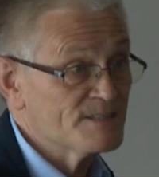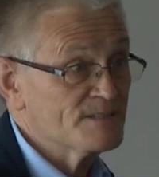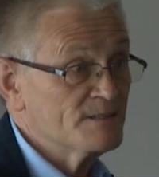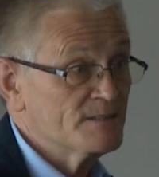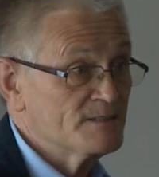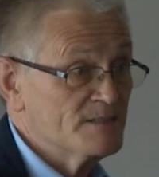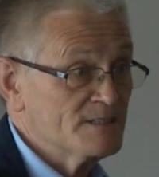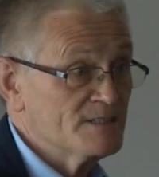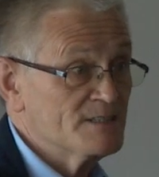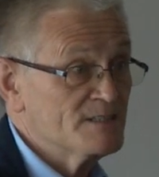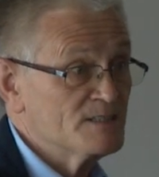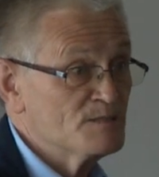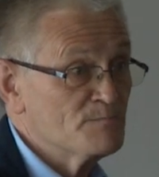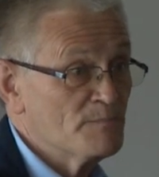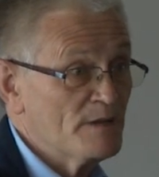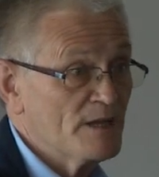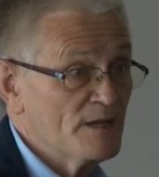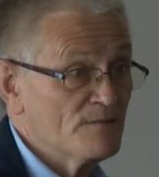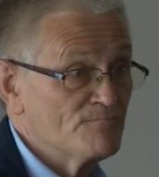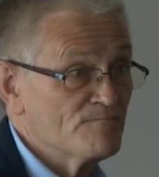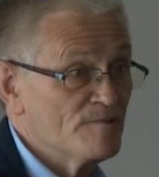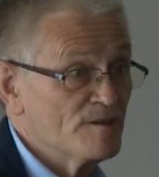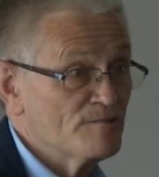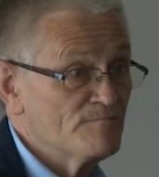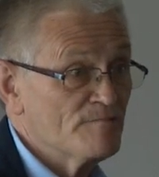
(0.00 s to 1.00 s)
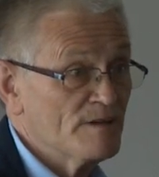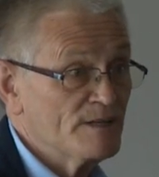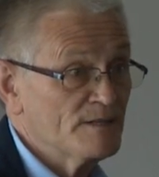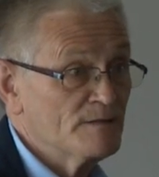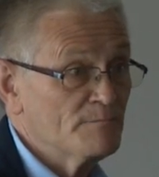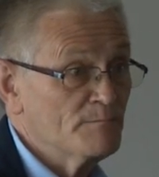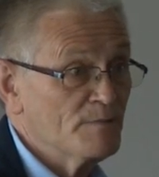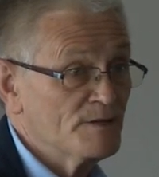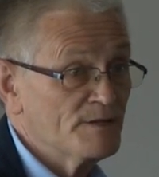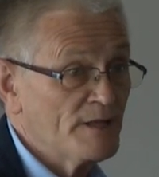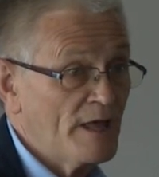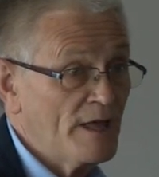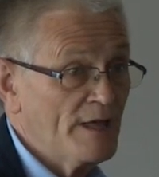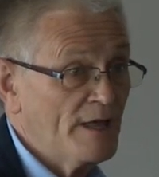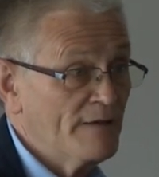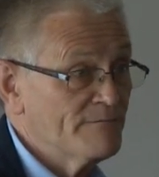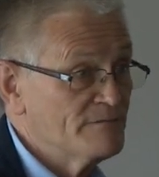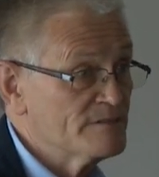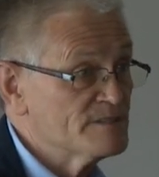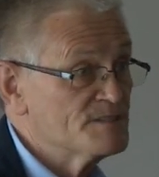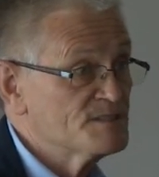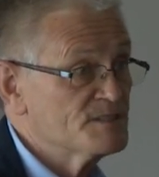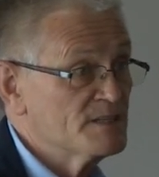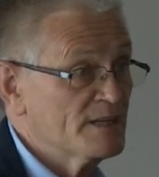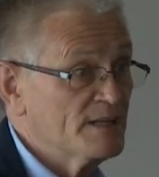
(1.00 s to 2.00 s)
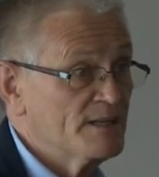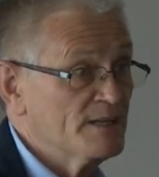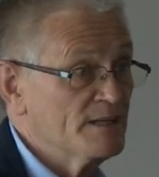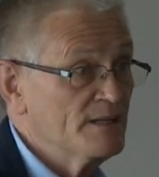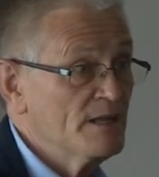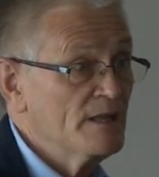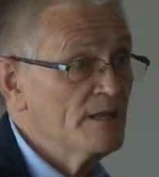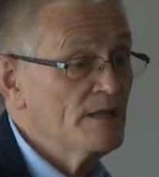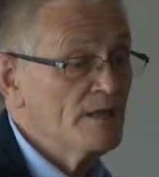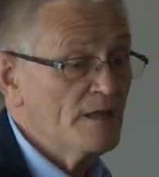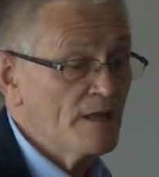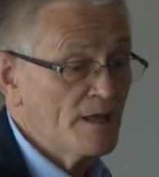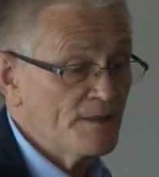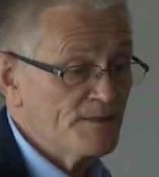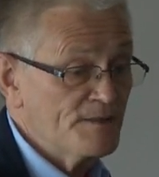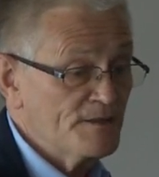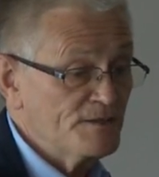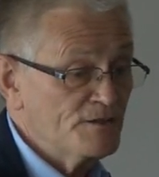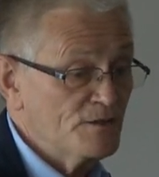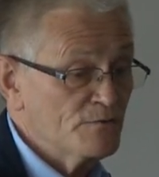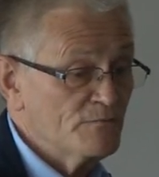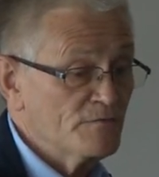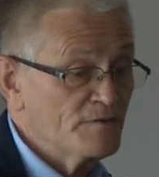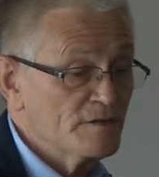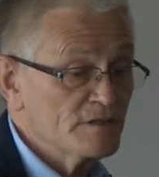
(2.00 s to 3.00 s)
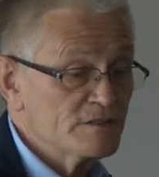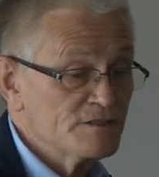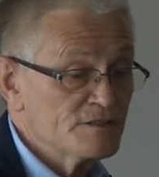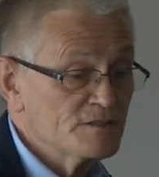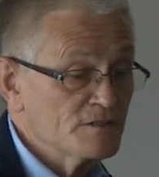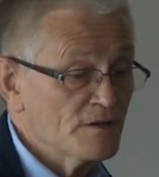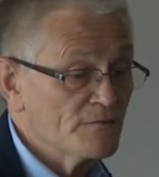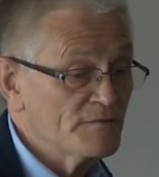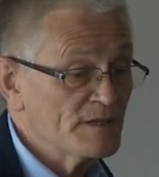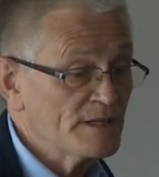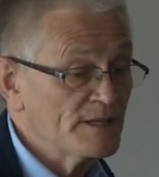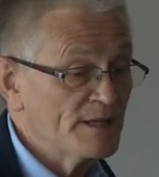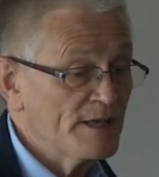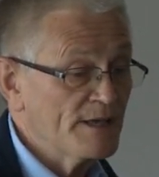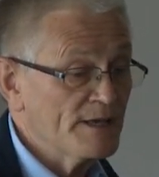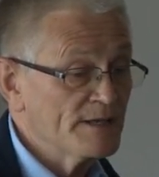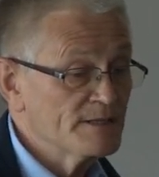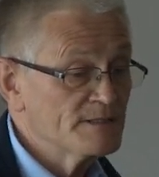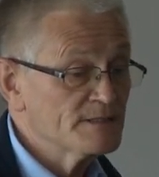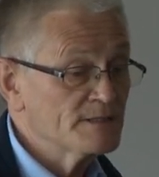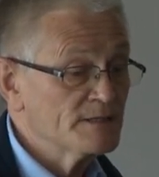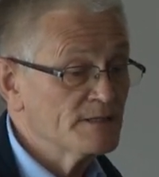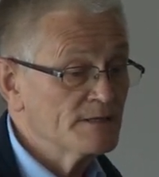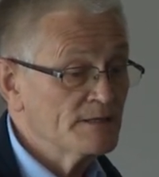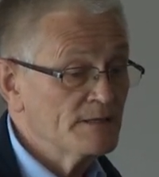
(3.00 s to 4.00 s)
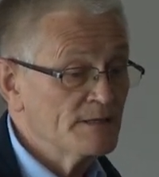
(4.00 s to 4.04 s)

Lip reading: that it is being rewritten, but I haven't seen the new version of it yet.